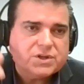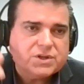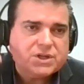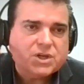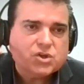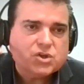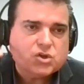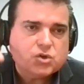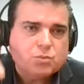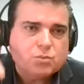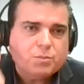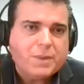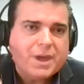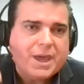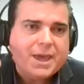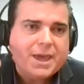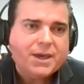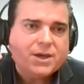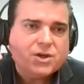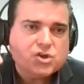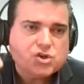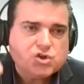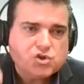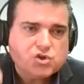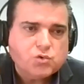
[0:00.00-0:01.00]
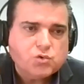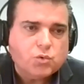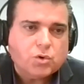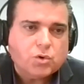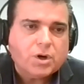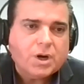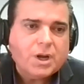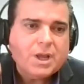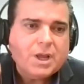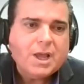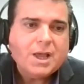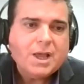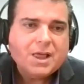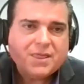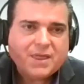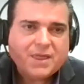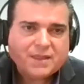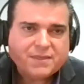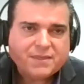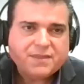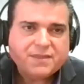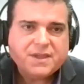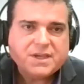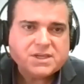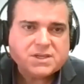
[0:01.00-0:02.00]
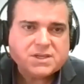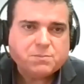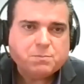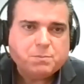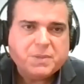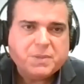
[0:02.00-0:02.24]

is to make sure that this